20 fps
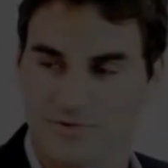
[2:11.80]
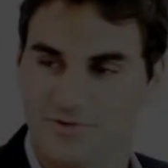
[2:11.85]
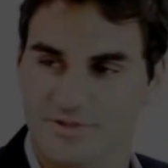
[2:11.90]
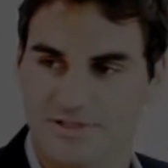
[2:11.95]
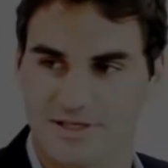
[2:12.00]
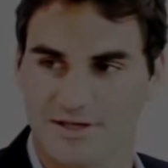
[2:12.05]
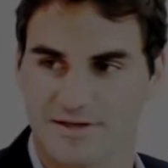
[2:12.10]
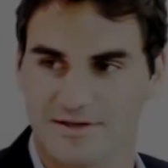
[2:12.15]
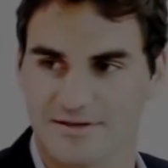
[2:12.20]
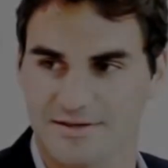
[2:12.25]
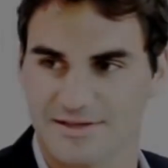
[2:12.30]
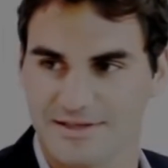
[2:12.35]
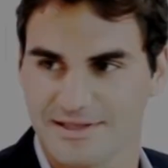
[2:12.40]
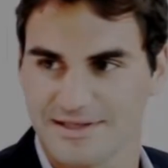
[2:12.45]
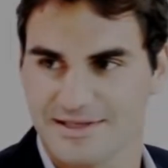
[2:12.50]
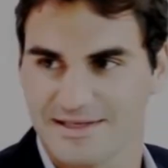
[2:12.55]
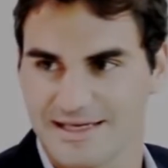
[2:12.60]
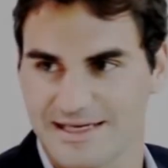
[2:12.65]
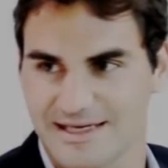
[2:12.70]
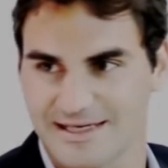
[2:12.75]
roots are,
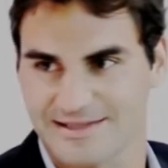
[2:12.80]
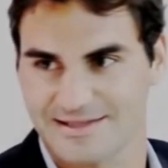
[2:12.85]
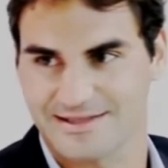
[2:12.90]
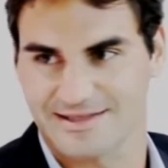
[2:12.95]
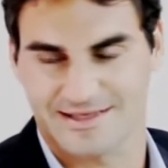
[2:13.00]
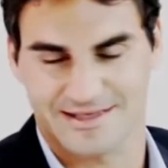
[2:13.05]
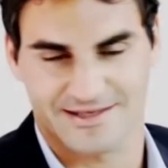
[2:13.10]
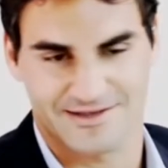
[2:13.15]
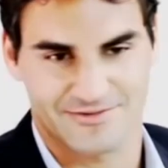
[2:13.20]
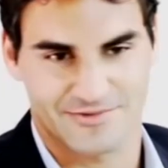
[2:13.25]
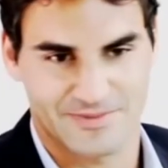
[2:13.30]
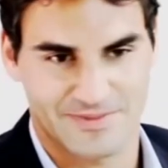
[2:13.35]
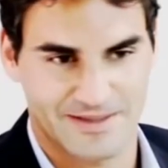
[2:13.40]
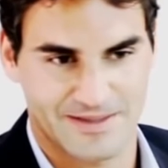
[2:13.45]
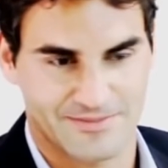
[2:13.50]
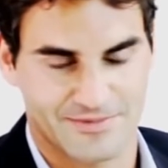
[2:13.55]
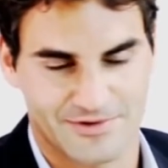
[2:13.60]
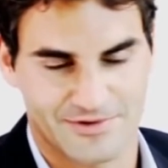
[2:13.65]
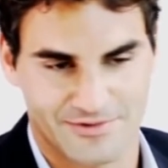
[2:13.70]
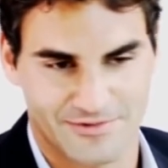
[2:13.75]
and
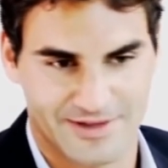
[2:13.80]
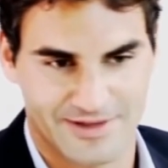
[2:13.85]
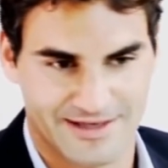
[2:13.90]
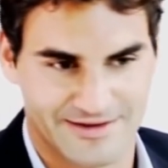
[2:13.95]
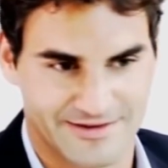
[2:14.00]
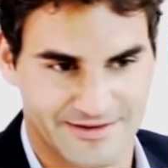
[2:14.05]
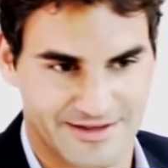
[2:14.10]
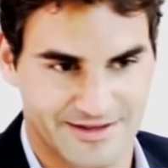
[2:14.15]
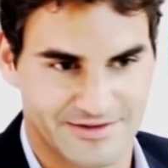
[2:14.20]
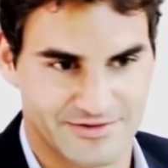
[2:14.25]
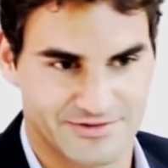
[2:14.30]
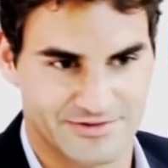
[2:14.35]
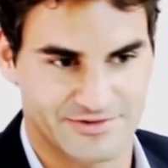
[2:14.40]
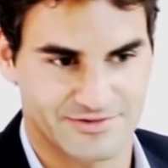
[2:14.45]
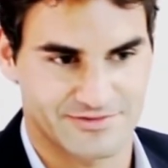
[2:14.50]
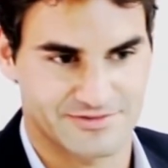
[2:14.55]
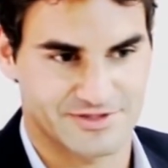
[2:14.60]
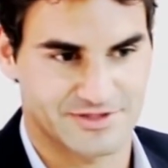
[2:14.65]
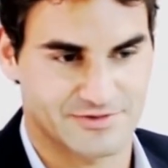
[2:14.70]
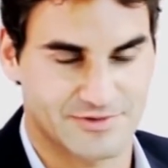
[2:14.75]
remember where
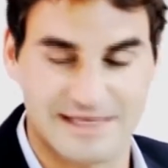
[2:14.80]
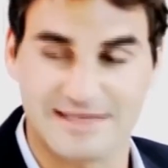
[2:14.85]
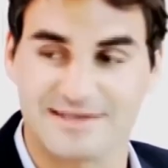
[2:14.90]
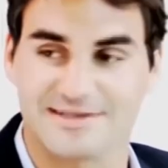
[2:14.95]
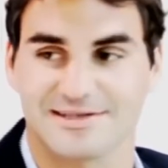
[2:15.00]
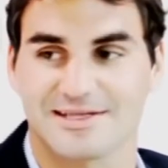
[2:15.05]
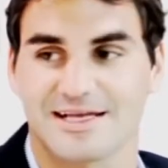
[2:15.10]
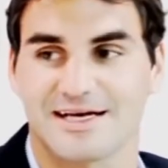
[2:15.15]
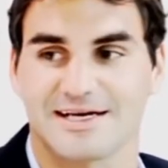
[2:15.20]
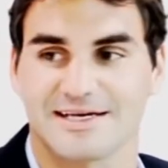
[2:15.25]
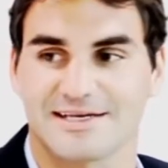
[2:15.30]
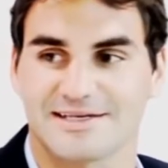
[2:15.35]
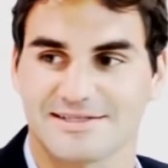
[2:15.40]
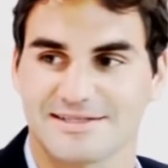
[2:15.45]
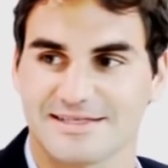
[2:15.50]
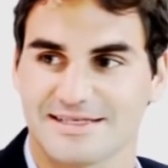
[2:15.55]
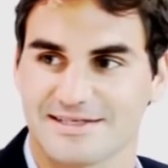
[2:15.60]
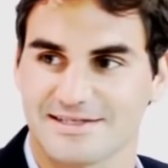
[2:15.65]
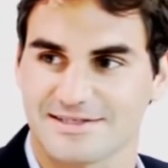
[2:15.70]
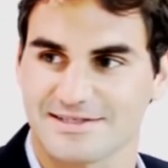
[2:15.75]
your strengths lie.
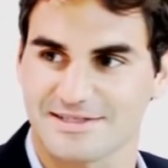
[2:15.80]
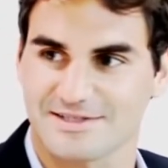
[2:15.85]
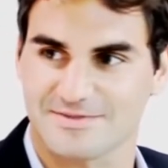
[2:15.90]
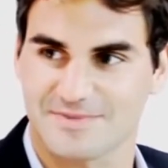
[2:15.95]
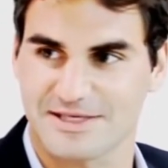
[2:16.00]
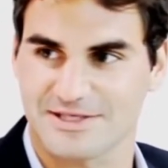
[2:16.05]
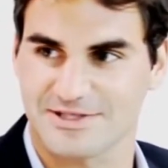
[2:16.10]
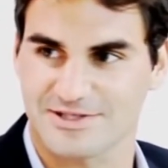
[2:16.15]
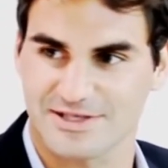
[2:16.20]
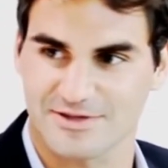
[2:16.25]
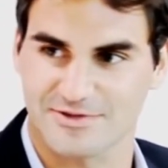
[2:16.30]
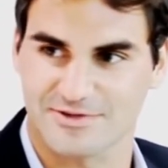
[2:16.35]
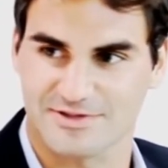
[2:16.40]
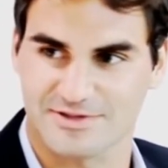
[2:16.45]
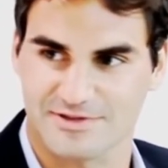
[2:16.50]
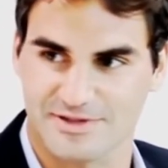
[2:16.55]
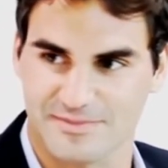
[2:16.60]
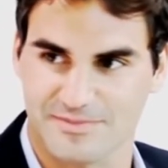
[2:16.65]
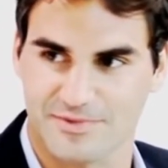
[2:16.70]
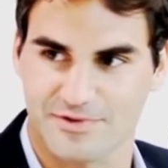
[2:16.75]
I think is especially
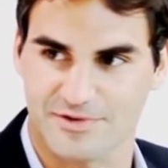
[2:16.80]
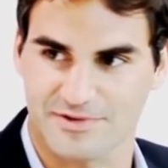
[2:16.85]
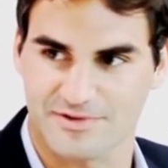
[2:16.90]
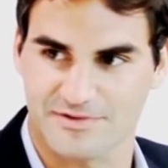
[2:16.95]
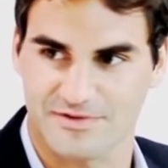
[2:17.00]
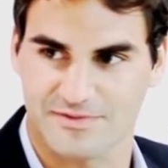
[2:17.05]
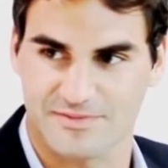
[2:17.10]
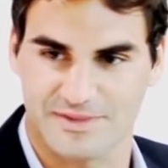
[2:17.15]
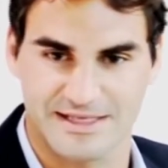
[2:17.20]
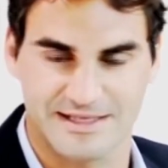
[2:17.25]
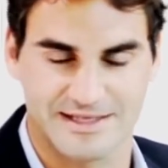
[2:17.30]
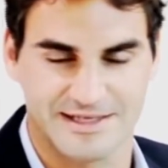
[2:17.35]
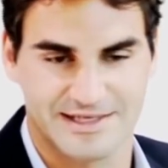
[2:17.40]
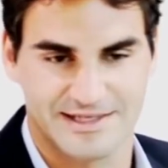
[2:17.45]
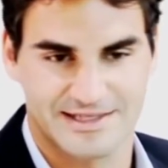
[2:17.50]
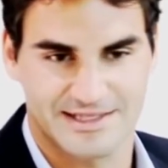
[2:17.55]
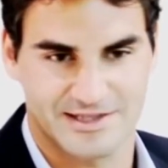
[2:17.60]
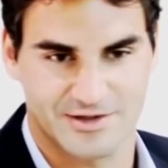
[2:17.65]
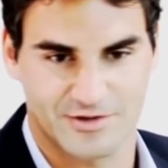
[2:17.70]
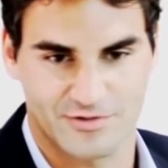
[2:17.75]
also important for me,
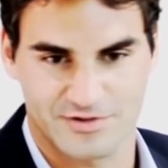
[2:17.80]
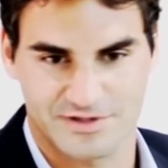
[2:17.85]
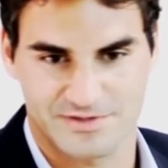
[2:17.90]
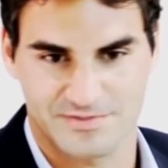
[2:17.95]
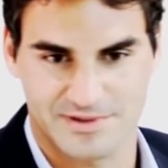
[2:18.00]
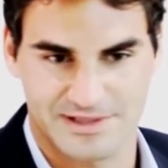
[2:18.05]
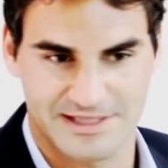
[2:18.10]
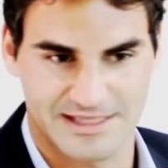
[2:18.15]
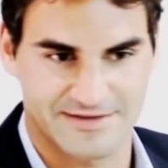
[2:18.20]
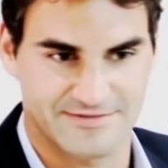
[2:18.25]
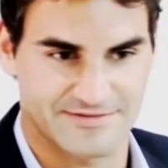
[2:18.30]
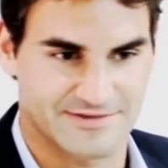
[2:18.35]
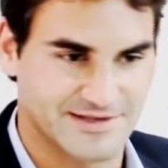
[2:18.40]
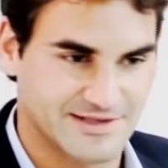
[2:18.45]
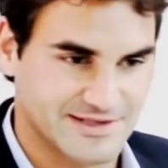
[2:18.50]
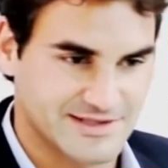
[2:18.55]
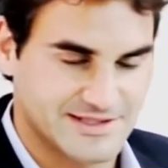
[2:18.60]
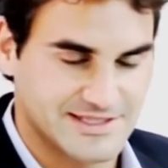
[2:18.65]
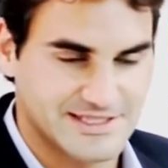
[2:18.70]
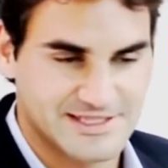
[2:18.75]
that I always believed
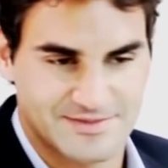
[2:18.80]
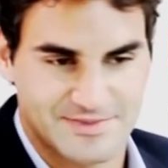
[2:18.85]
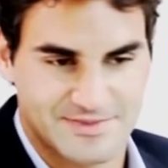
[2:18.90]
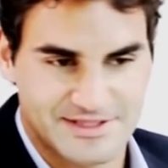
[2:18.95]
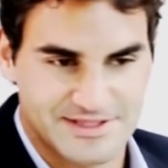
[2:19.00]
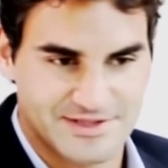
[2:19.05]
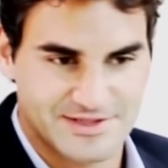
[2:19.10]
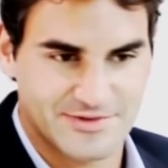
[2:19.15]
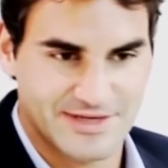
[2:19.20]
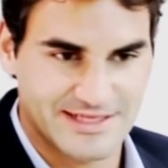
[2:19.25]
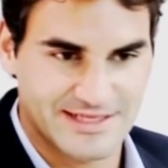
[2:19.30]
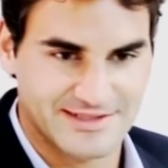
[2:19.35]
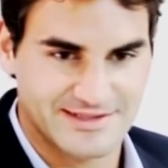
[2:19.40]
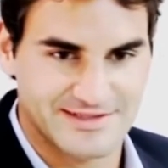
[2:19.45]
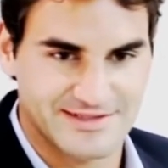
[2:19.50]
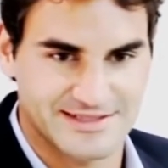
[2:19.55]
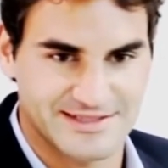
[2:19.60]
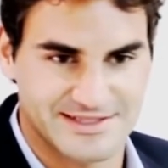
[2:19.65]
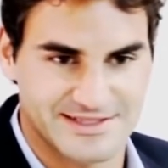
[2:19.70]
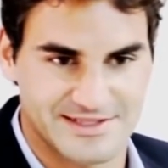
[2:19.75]
these are my
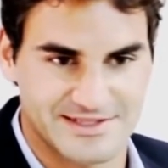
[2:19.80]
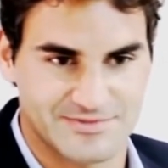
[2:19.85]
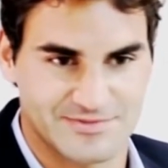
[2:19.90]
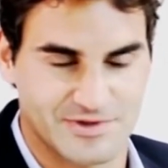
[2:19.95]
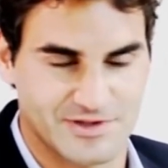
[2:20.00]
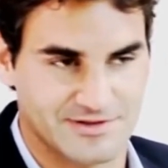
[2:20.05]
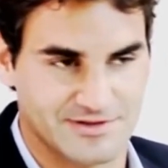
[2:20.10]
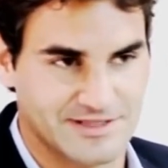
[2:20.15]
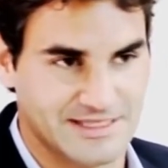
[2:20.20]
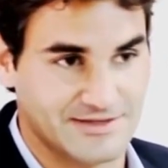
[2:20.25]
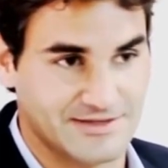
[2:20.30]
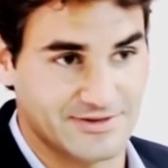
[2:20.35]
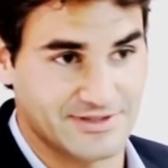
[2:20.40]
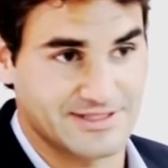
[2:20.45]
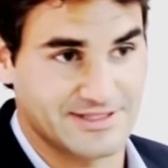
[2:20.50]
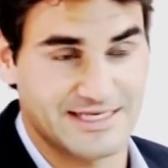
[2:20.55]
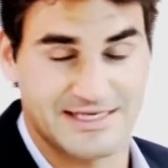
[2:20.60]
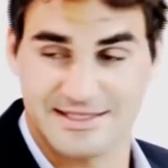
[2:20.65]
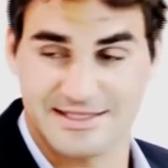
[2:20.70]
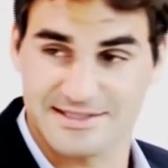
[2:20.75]
strengths, and this is what either
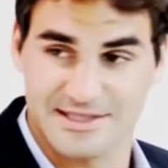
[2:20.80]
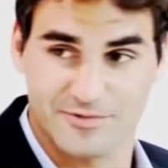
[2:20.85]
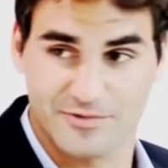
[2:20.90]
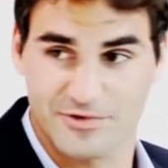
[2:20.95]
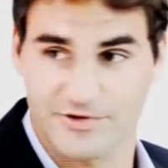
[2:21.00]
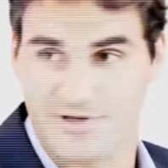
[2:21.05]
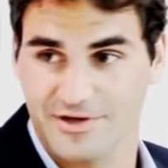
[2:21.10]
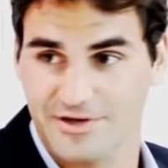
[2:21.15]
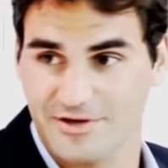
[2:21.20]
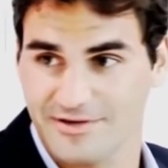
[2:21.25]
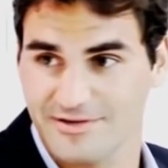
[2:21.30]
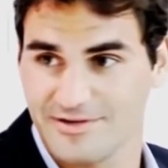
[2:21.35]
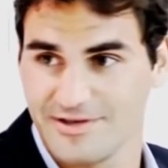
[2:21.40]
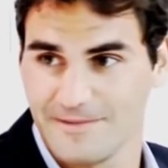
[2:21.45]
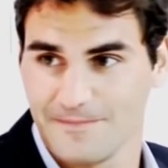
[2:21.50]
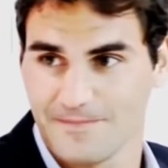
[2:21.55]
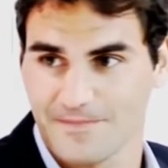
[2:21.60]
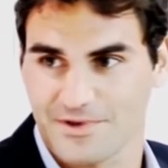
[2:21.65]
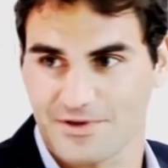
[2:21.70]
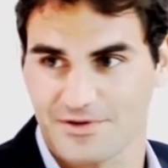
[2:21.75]
in tennis I work on,
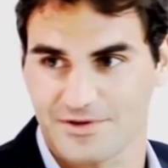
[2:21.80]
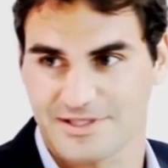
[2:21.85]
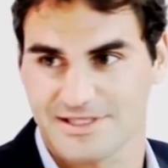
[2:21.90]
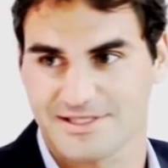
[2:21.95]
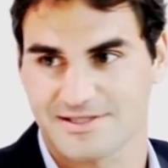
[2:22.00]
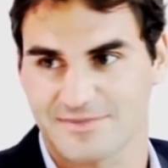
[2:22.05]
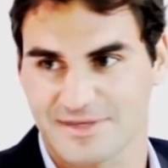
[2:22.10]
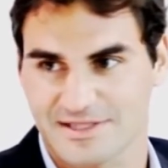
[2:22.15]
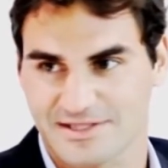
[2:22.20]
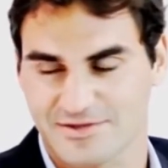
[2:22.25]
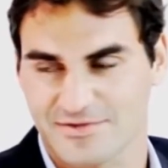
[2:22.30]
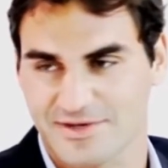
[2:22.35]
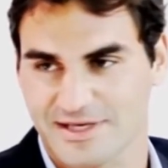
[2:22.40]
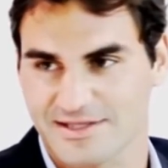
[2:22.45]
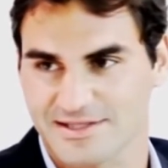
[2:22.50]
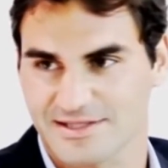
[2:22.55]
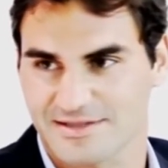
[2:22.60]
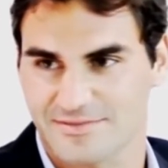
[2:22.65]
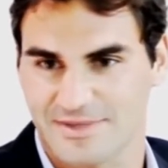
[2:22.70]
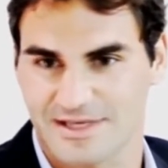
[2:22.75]
or these are my
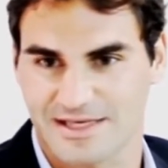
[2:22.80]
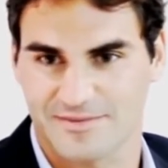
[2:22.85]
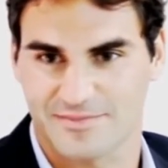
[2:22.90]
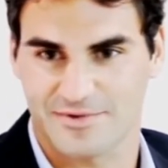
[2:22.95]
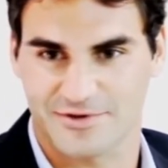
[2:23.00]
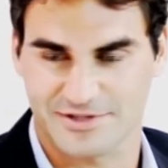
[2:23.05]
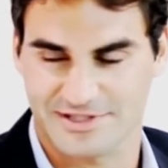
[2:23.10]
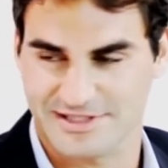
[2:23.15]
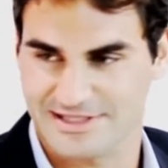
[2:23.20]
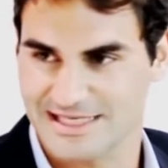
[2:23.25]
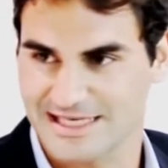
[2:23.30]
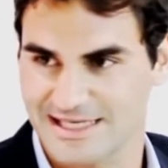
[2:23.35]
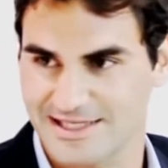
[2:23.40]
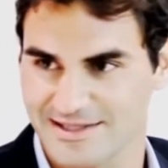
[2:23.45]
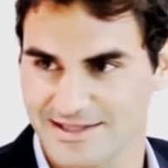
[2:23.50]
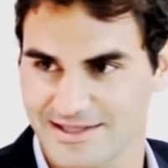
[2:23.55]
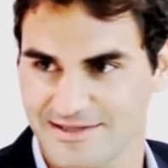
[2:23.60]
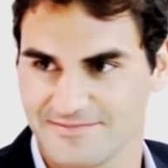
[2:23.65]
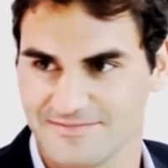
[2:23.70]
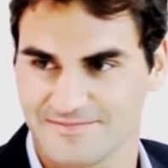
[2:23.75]
strengths in my
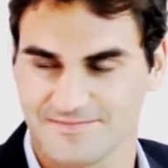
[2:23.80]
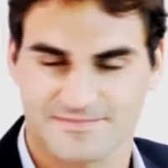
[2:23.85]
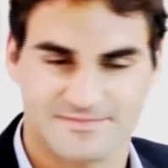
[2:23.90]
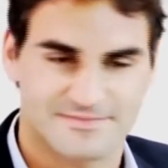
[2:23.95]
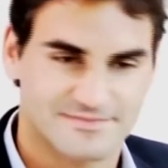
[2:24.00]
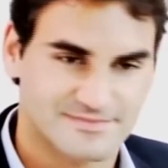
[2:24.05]
personality,